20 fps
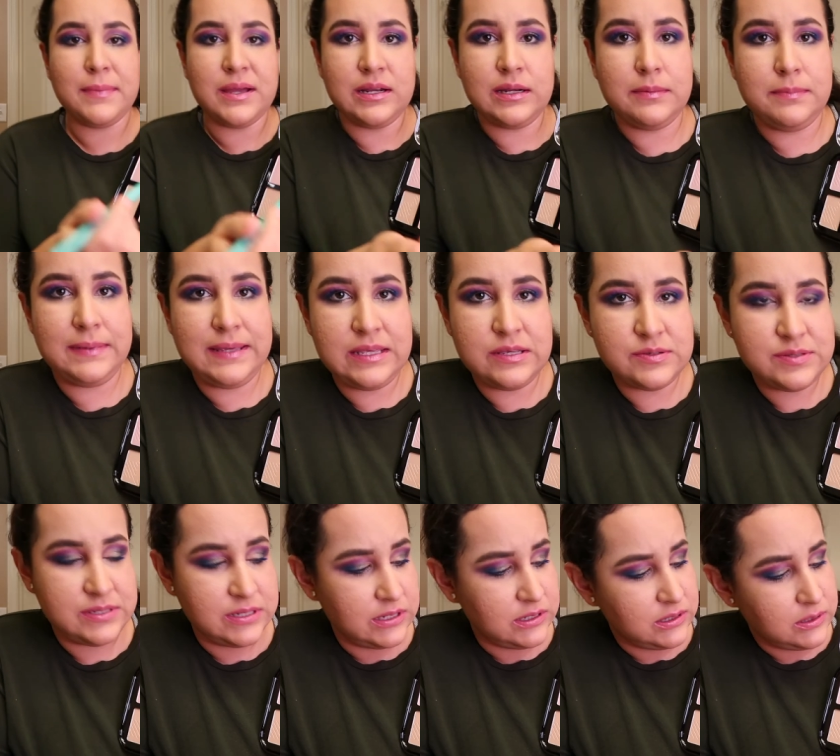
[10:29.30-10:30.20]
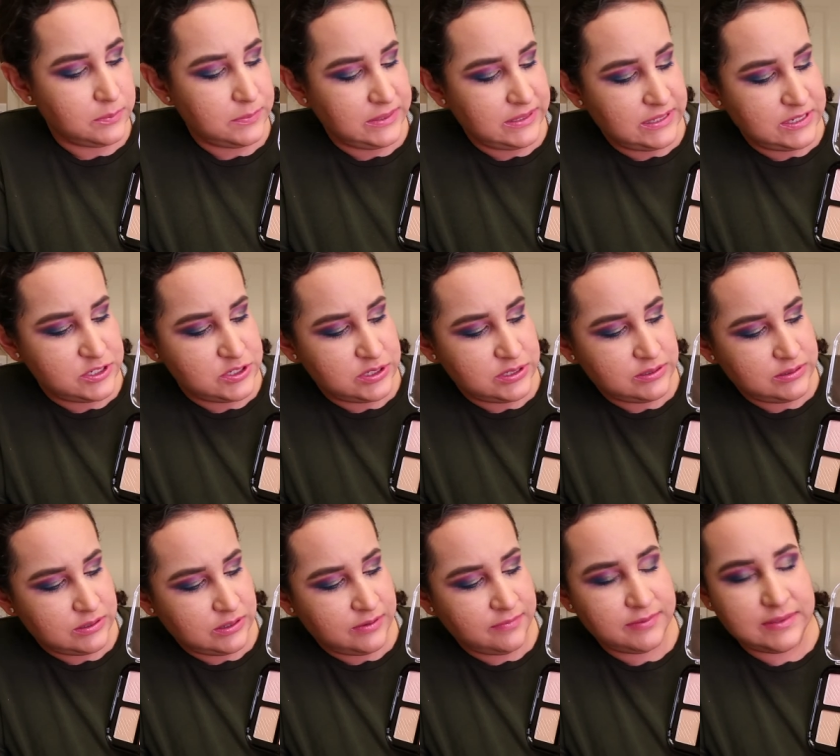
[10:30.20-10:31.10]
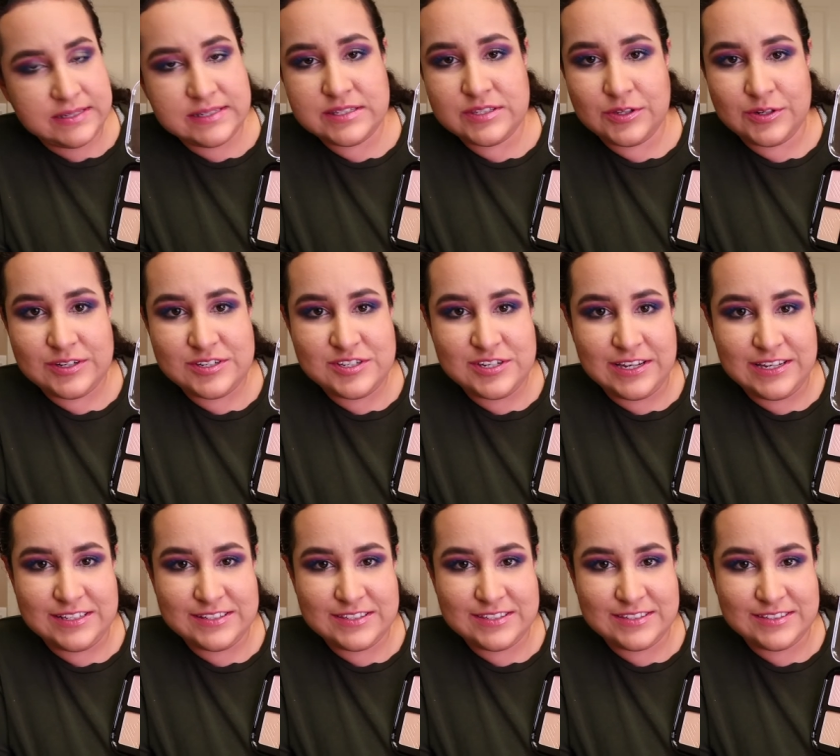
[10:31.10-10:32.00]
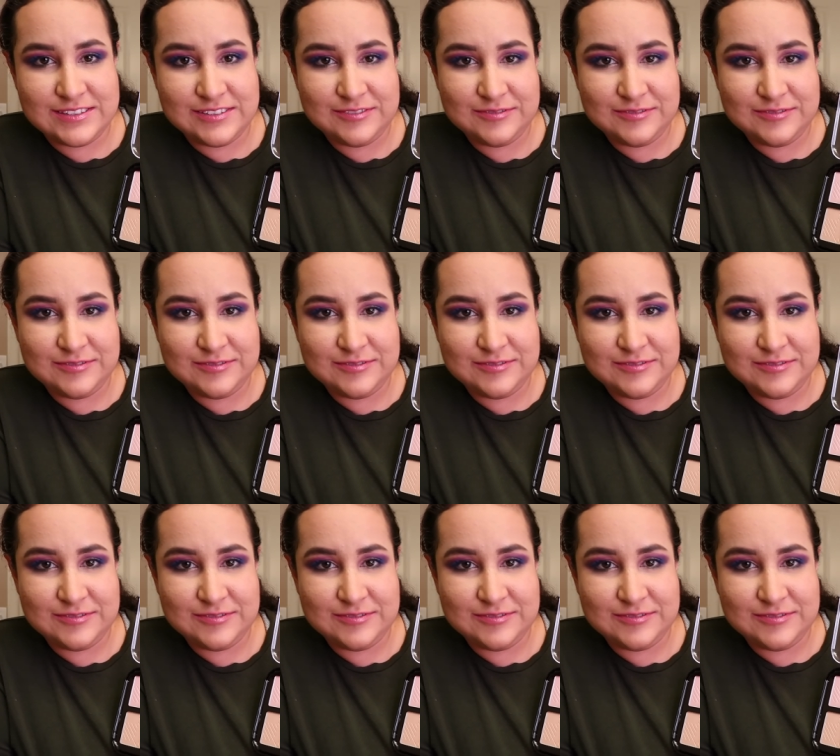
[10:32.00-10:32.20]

I'm going to be using a combination of these three shades.